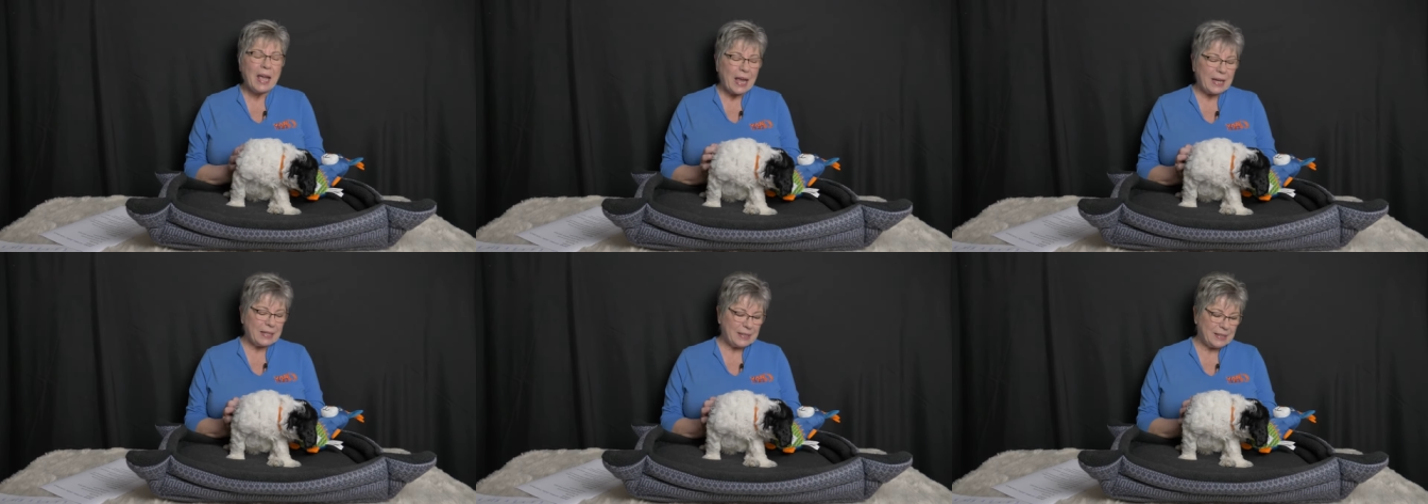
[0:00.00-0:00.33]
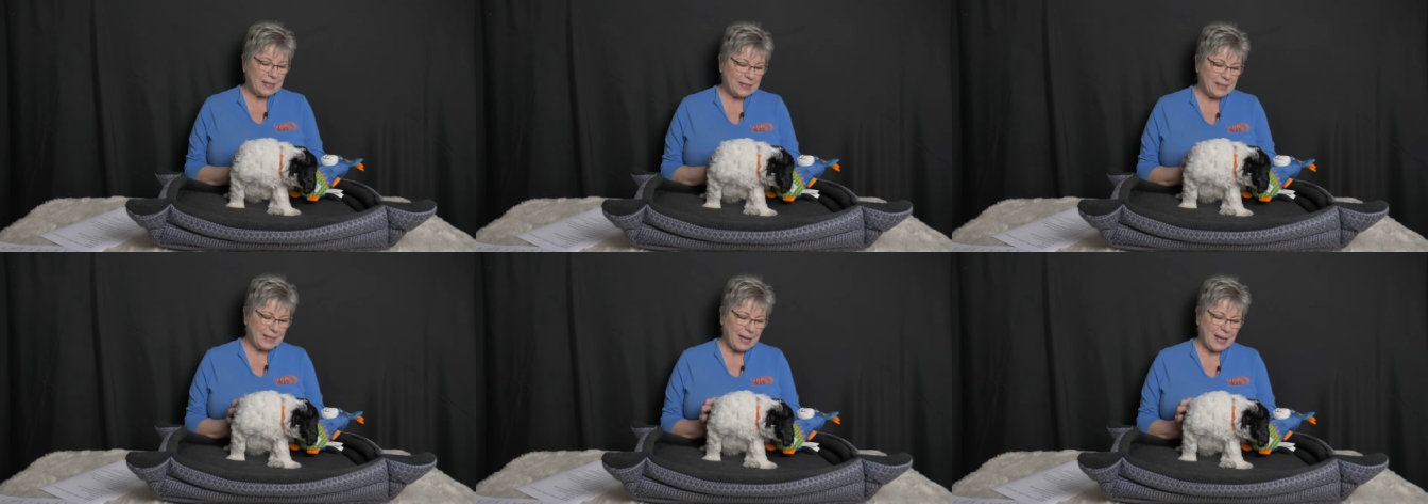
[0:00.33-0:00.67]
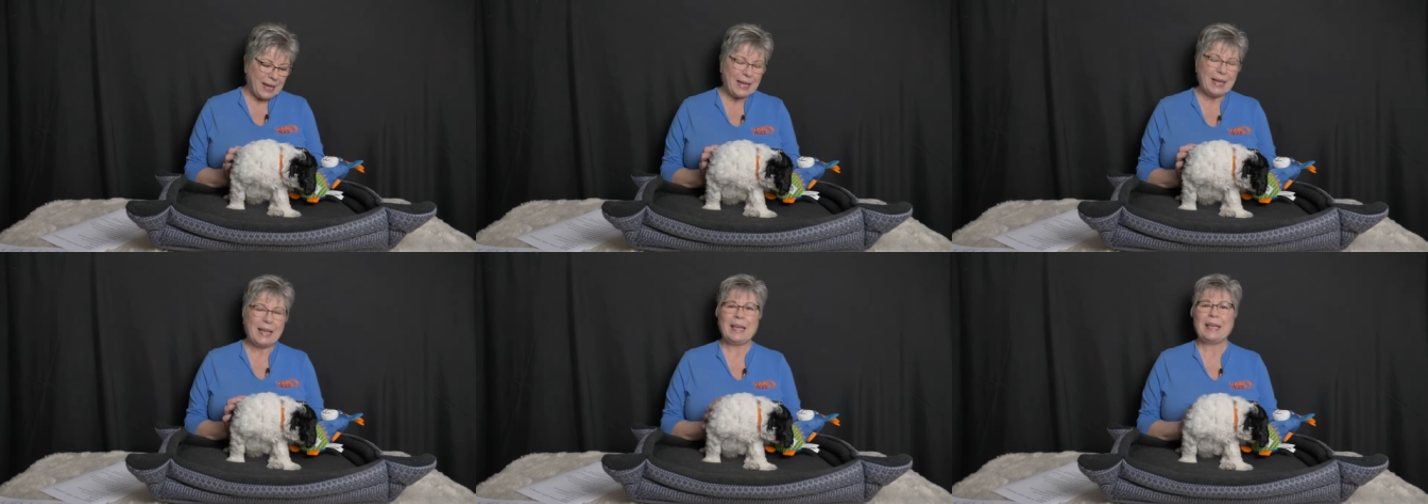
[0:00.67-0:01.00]
and
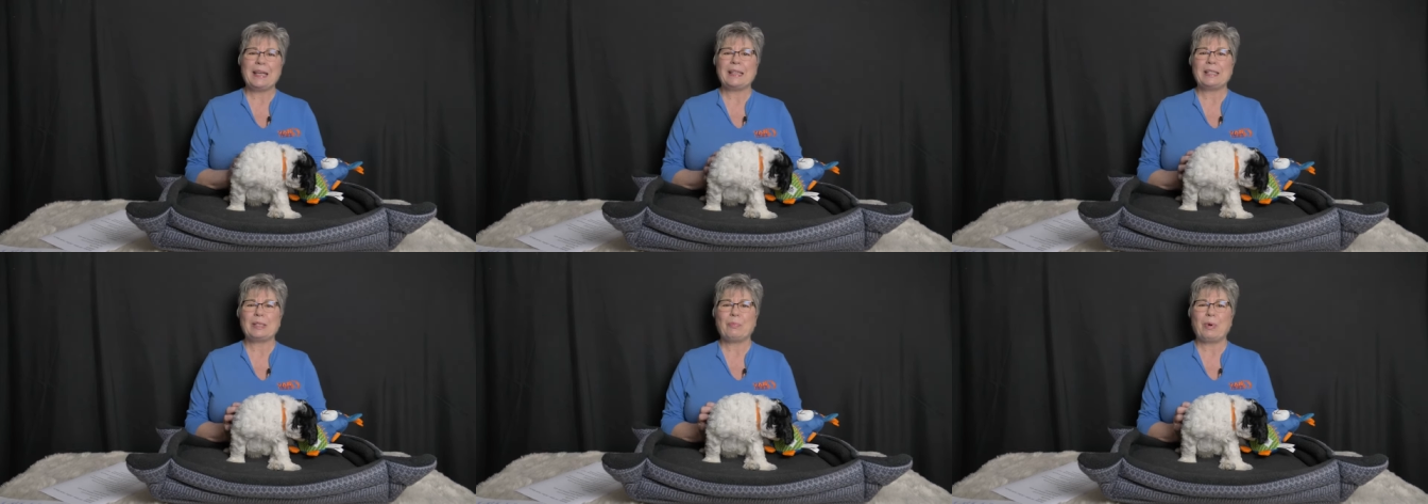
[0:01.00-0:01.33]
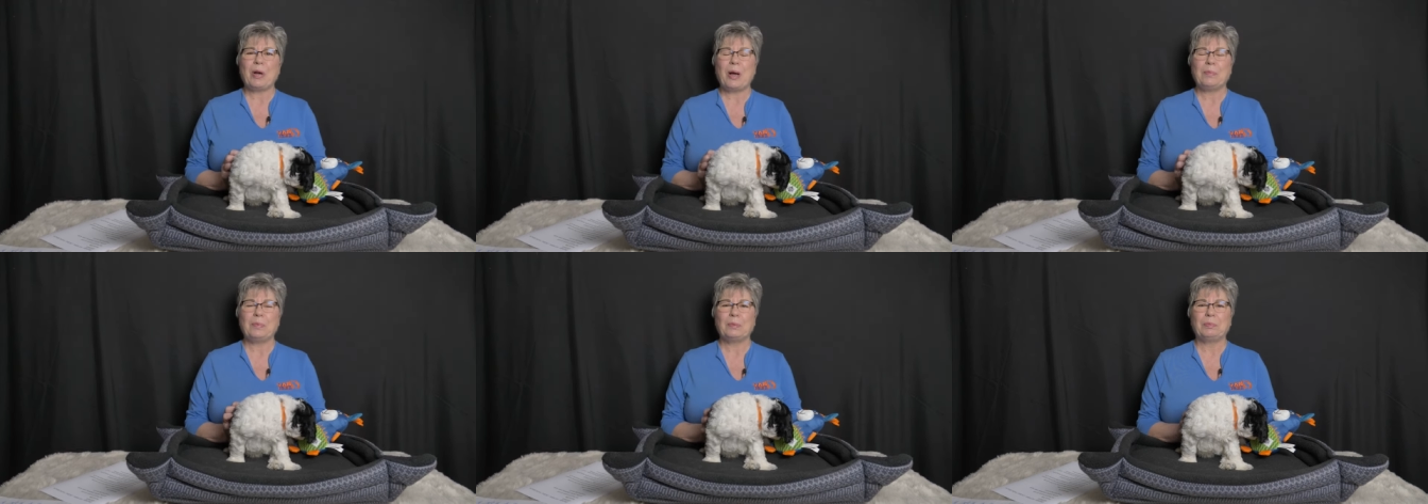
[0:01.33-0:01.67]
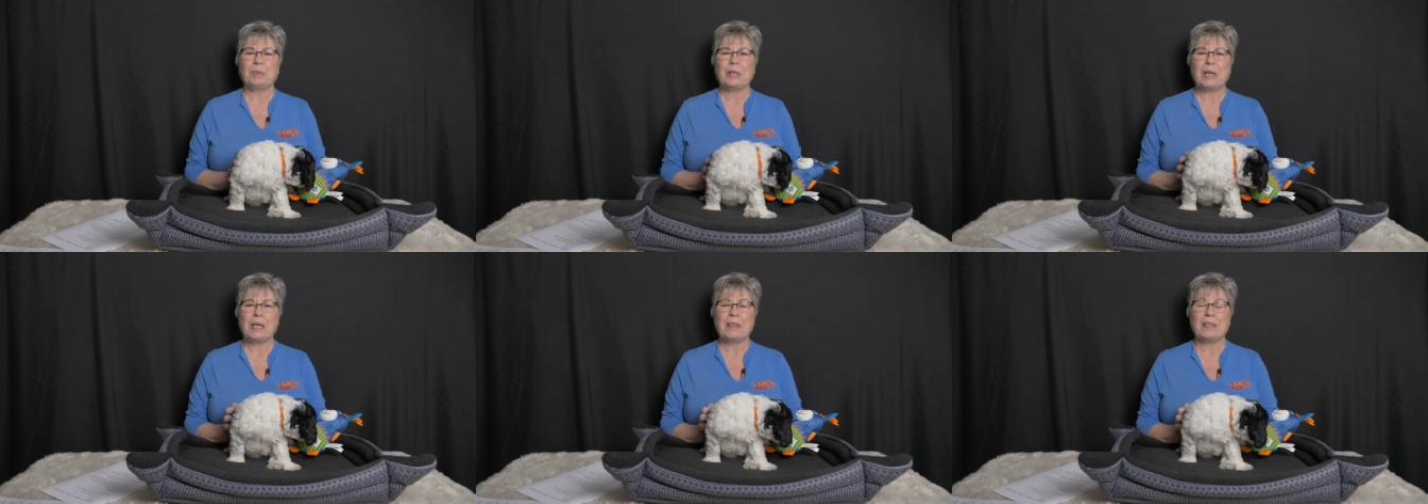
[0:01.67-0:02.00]
today is
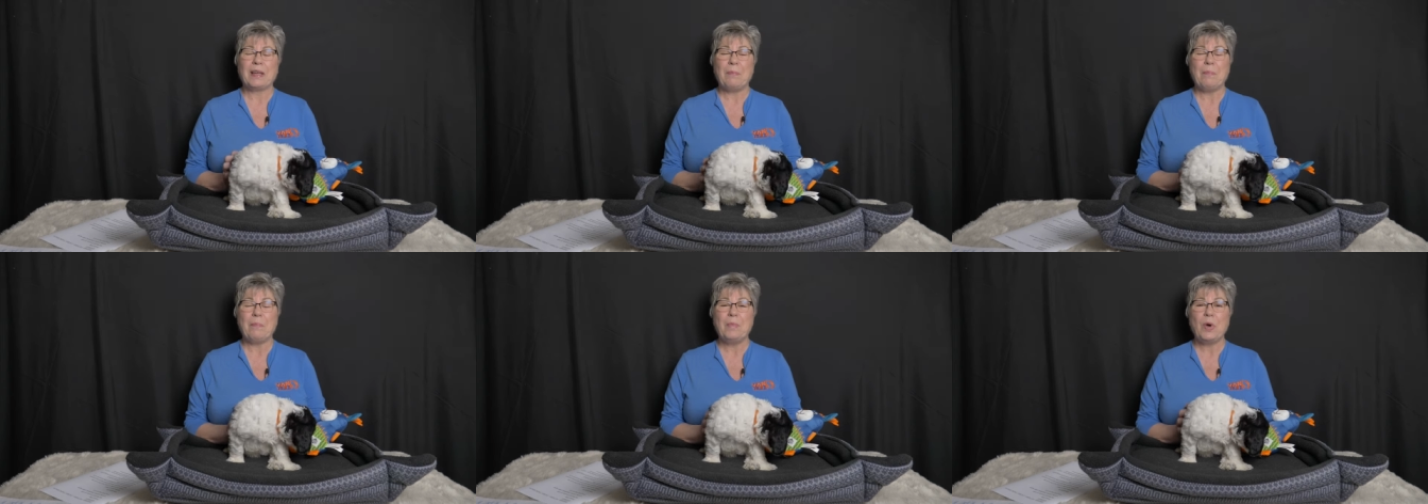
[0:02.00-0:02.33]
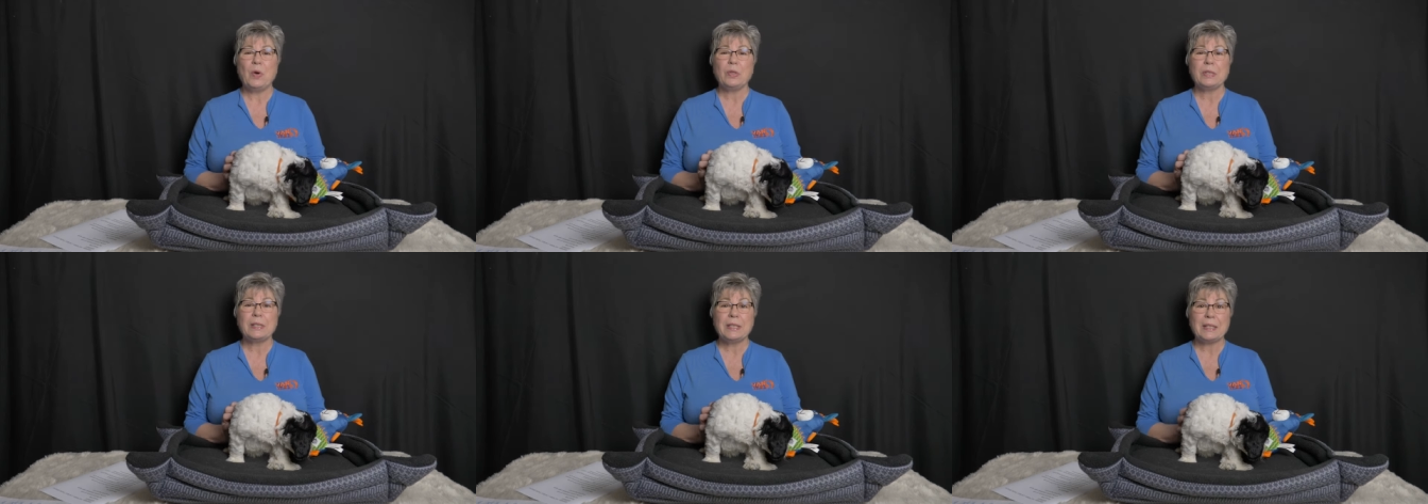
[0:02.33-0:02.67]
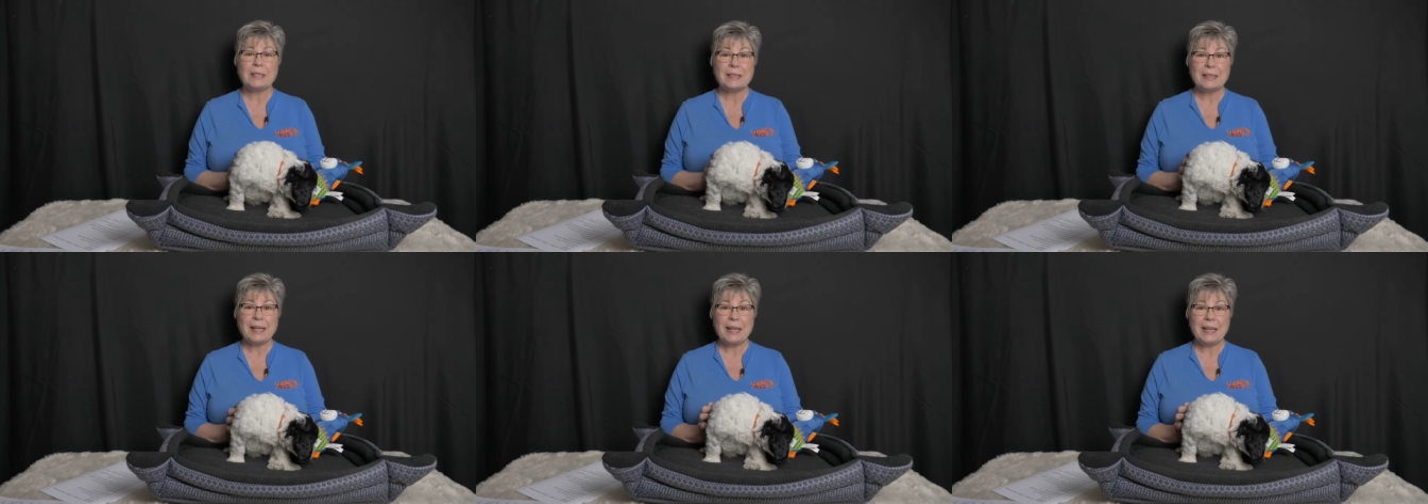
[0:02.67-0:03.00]
probably the most
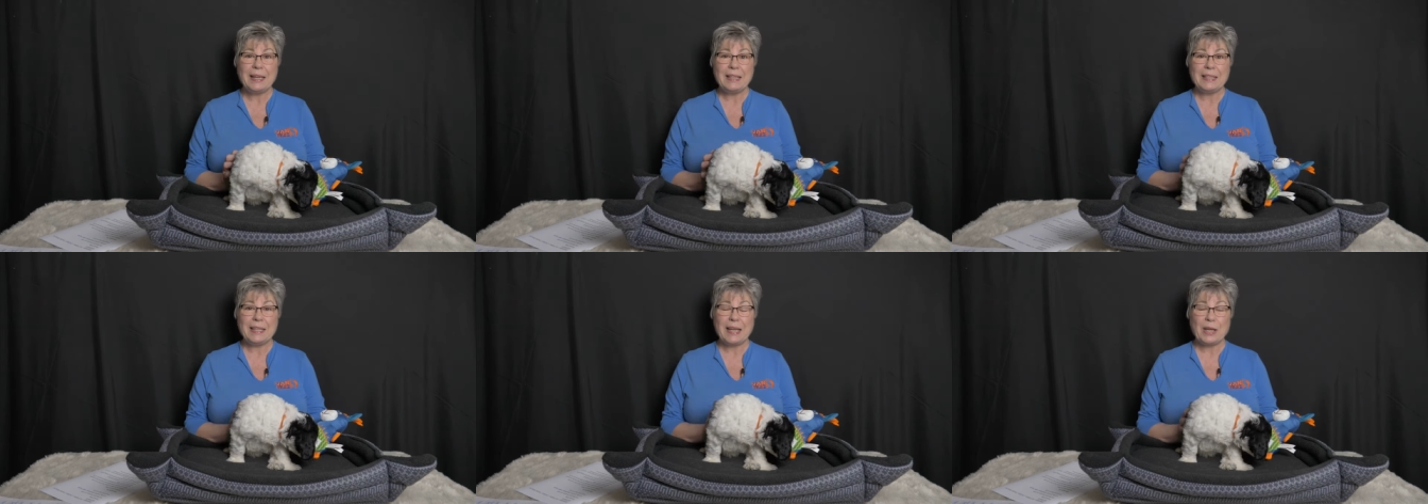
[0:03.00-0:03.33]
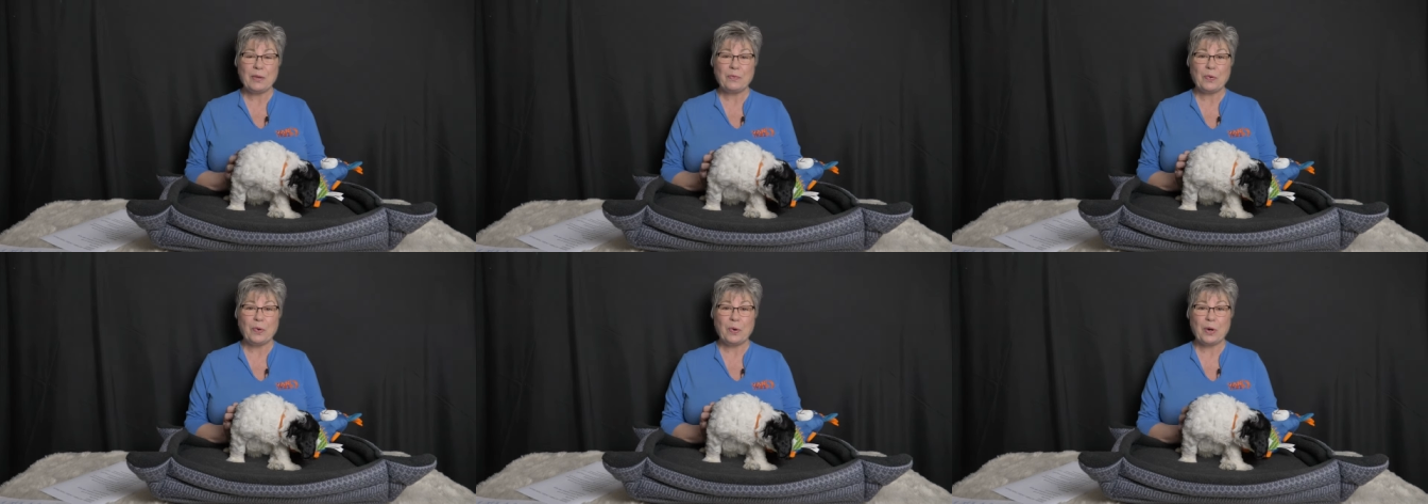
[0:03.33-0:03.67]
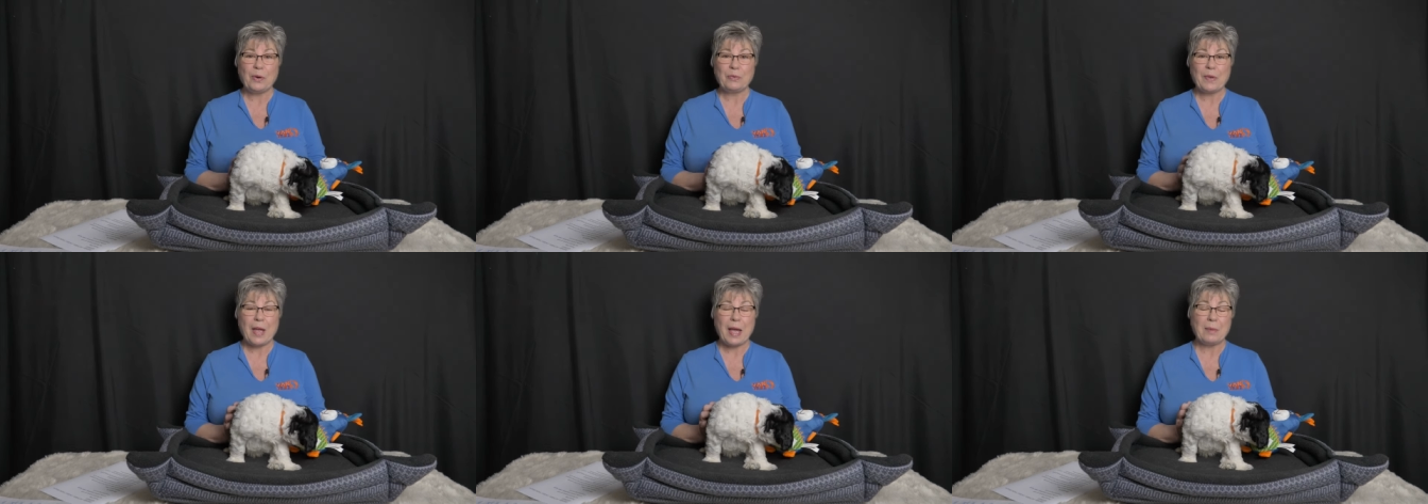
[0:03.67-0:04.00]
exciting day
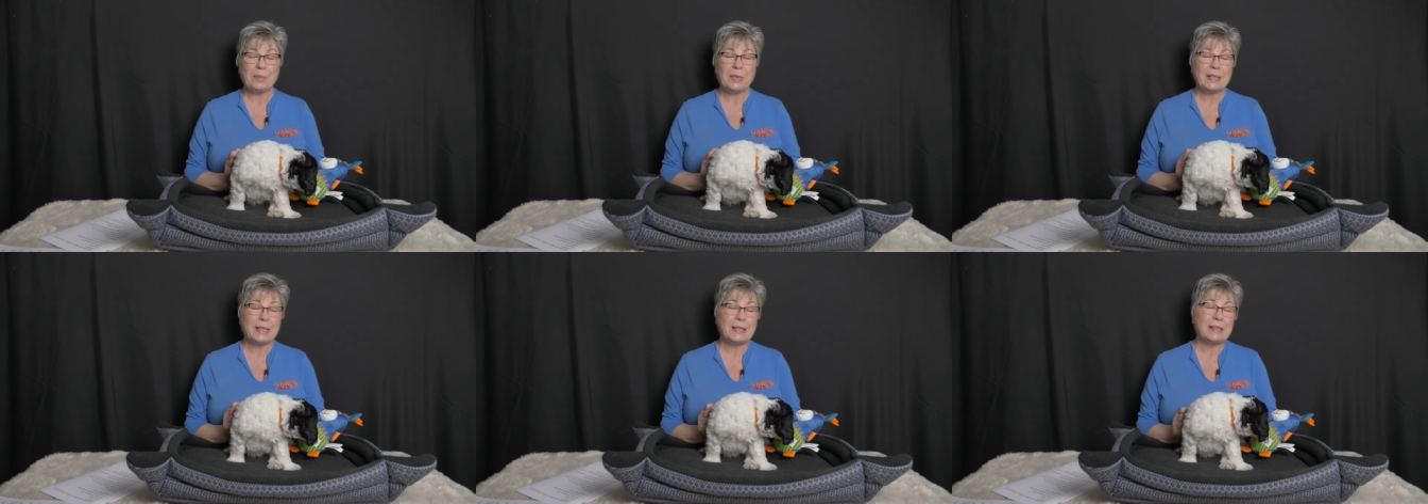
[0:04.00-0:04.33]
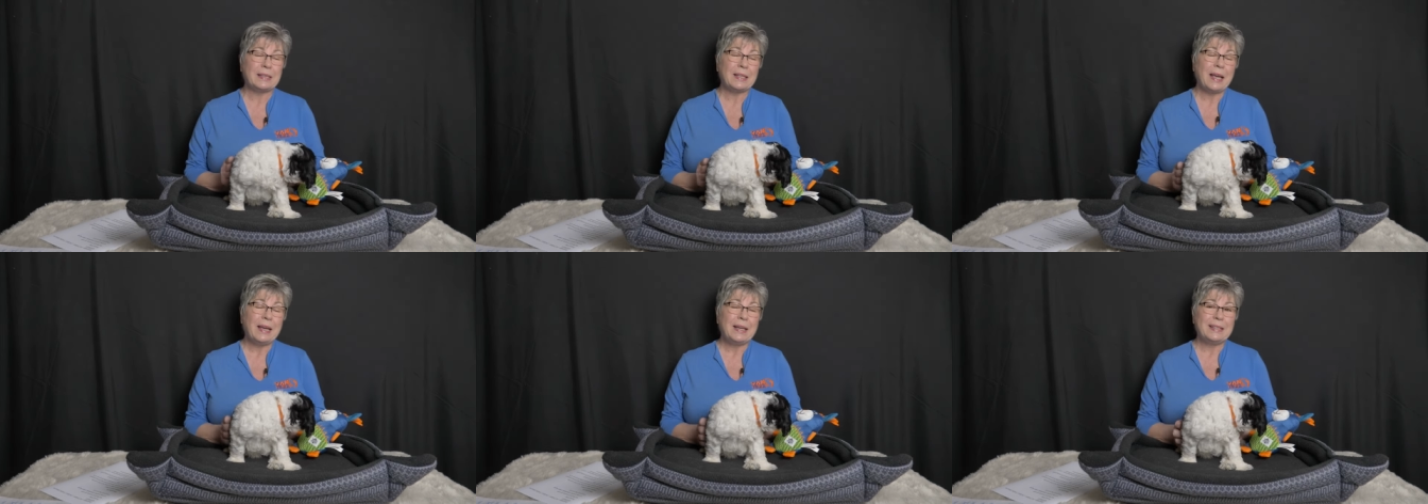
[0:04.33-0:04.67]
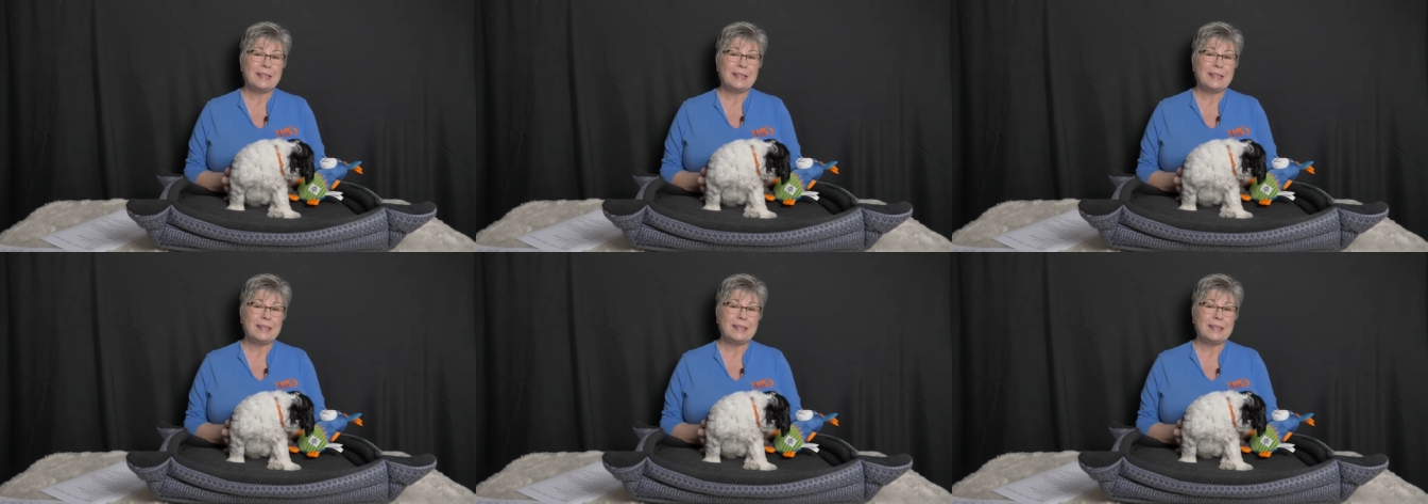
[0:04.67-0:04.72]
for families,